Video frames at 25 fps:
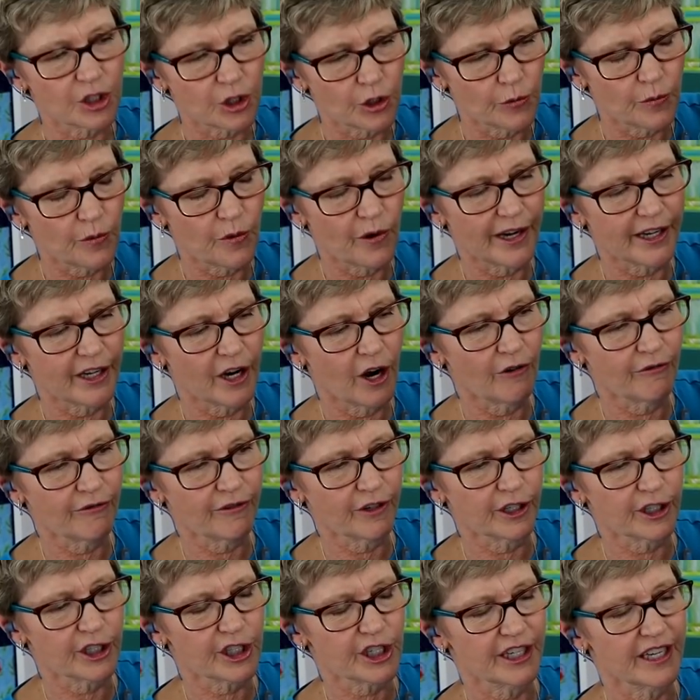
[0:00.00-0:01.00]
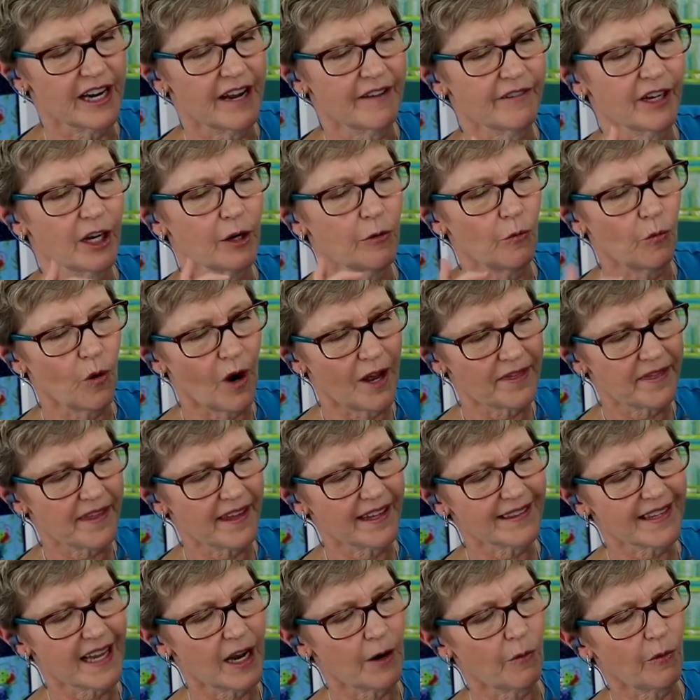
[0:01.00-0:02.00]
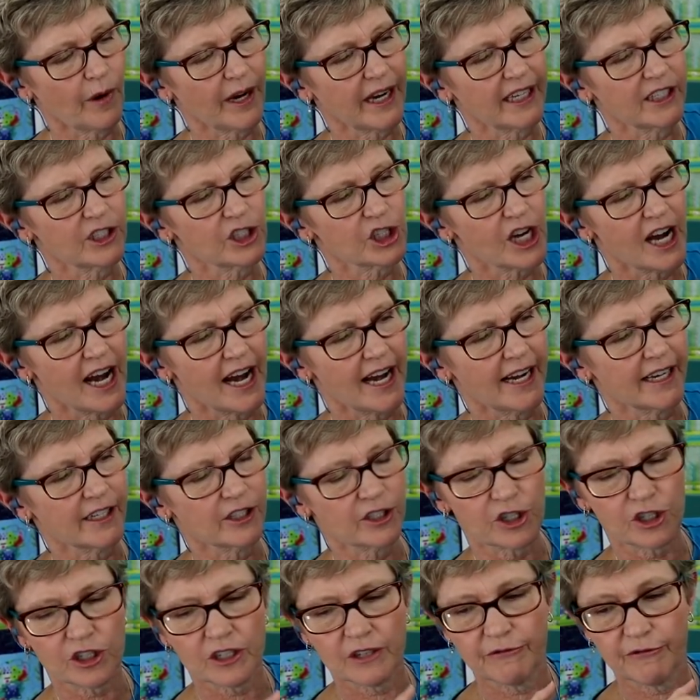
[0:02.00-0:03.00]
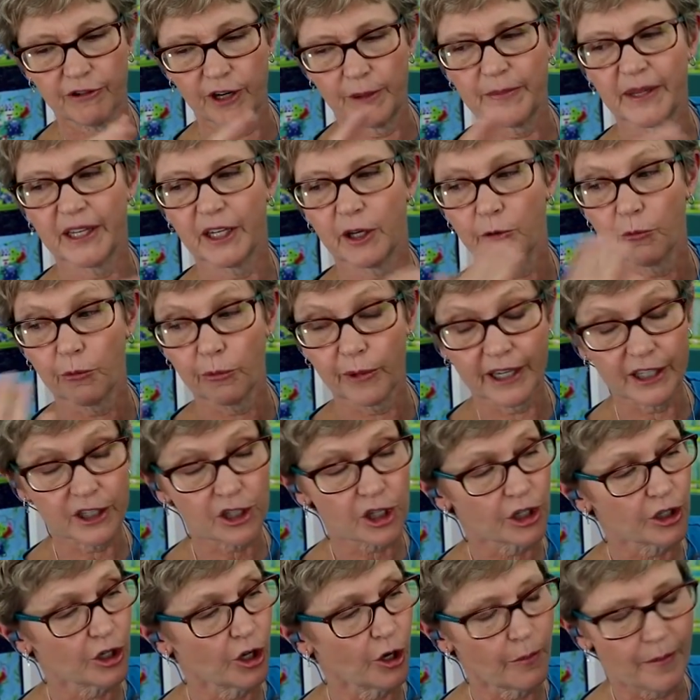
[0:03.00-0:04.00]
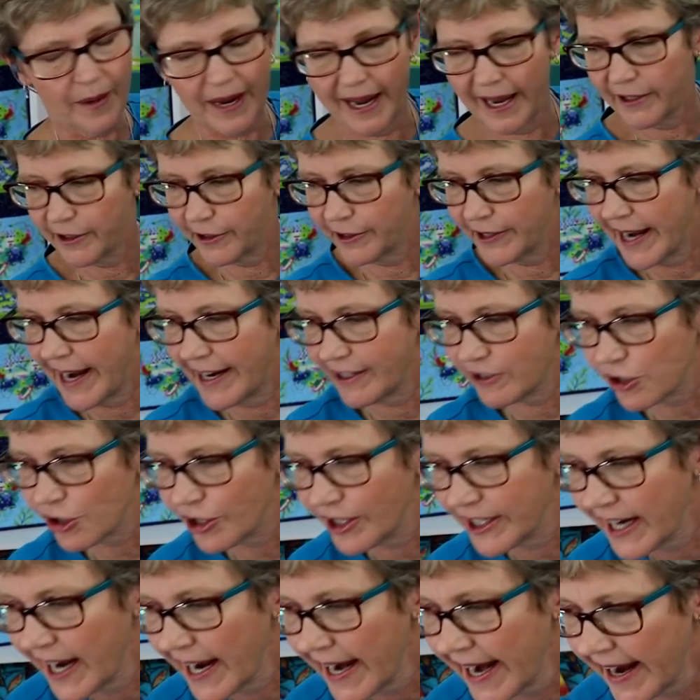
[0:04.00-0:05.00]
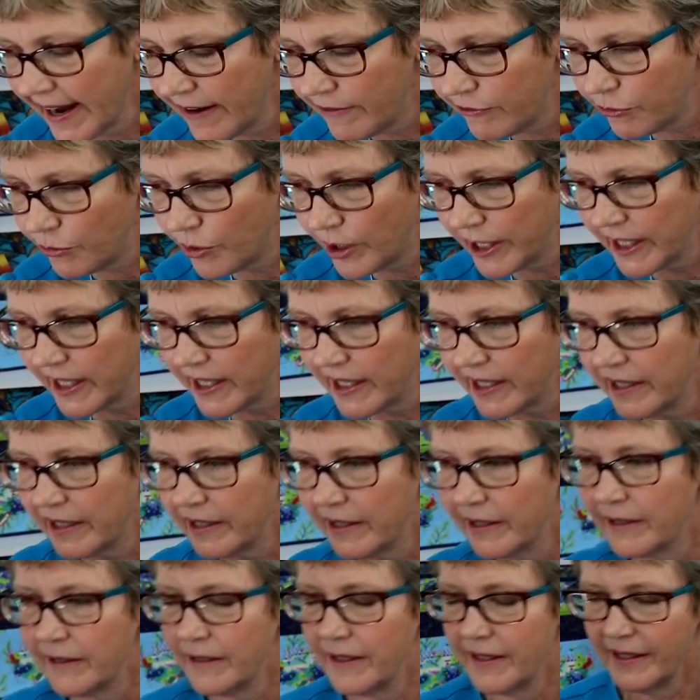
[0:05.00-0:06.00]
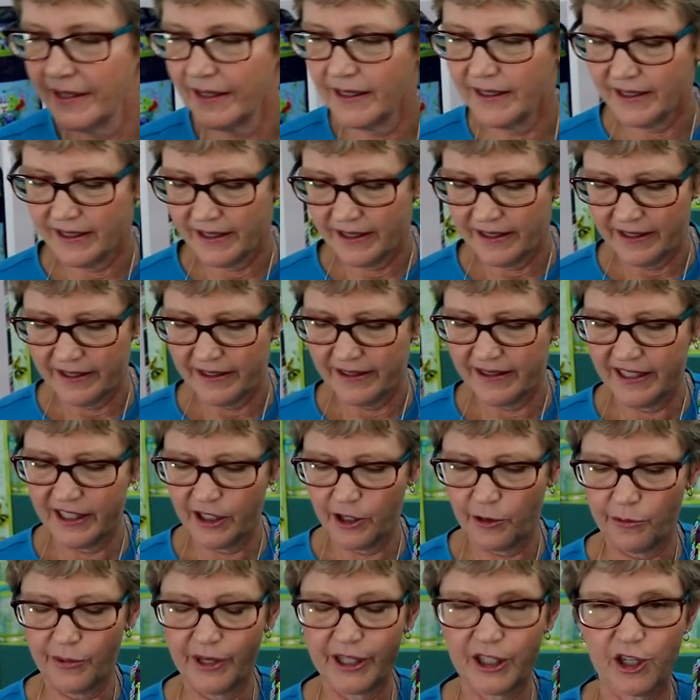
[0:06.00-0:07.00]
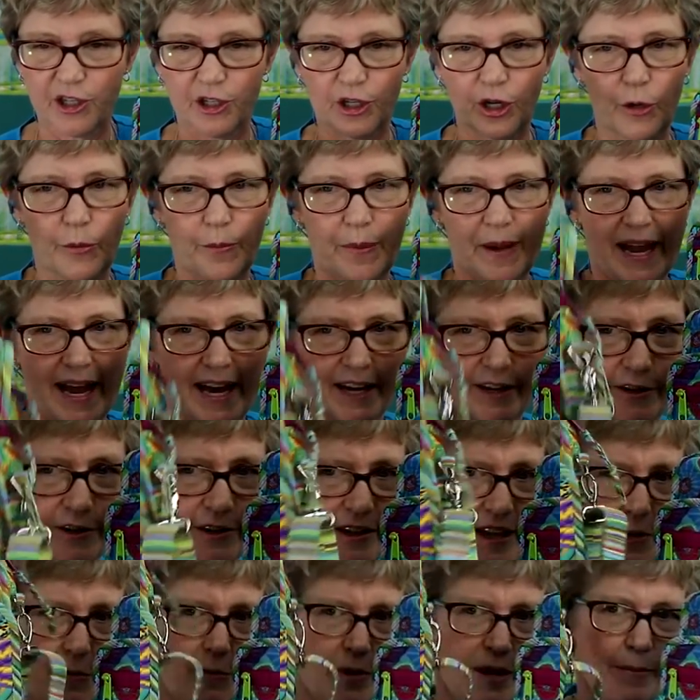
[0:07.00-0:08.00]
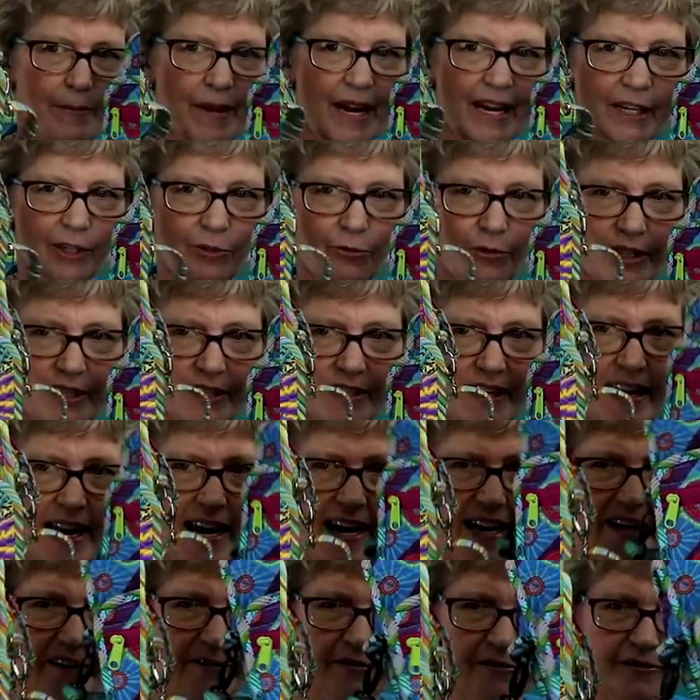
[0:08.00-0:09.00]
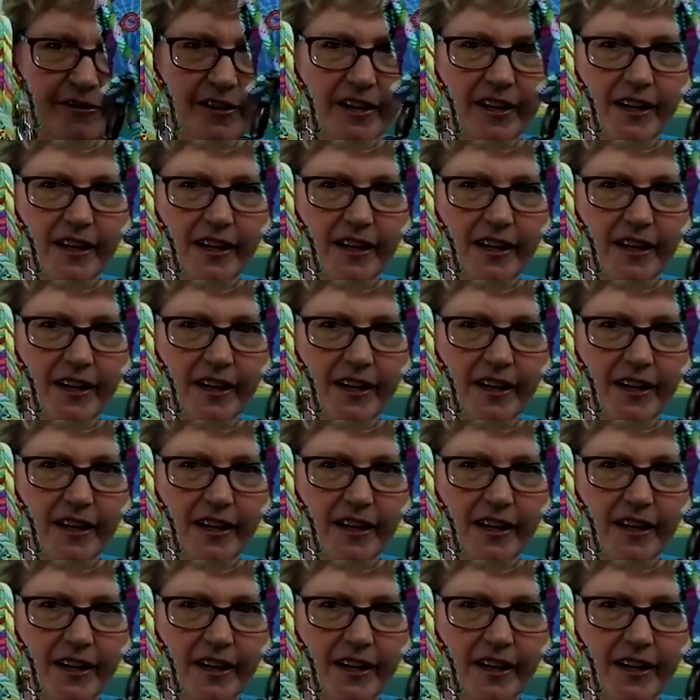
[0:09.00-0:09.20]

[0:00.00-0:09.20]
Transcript: 2.0 version of it one thing that we changed from the original pattern actually i have one here the original pattern that we made with Kaffe.